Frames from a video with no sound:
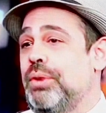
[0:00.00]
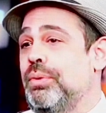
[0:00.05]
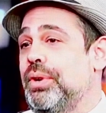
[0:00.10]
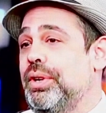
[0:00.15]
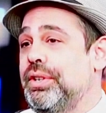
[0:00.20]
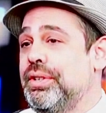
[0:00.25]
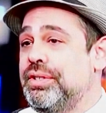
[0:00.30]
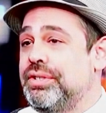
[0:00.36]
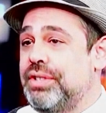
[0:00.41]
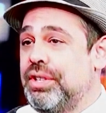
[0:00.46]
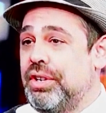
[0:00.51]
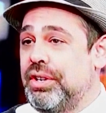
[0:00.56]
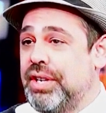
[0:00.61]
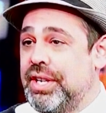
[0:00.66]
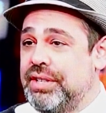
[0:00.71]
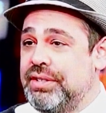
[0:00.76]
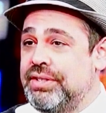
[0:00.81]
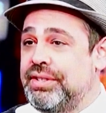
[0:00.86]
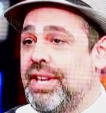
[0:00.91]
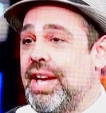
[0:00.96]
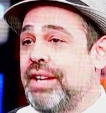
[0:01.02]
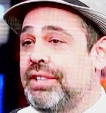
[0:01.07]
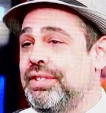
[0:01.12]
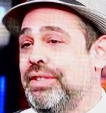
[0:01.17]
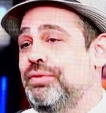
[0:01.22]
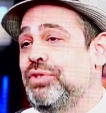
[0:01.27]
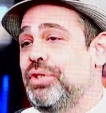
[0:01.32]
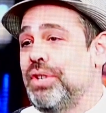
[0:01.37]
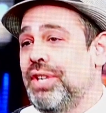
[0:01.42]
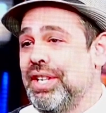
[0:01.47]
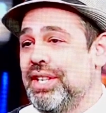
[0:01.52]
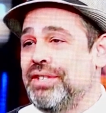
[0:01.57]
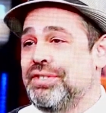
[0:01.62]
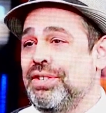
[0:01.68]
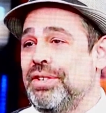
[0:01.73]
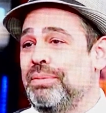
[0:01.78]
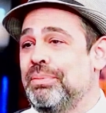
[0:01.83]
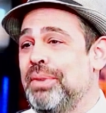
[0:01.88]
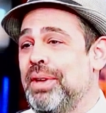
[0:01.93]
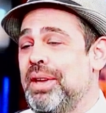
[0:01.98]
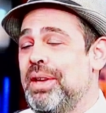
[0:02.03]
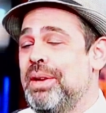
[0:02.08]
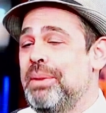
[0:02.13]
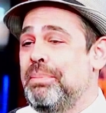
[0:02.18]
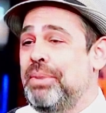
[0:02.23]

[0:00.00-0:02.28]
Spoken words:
They were considered a sect of Judaism,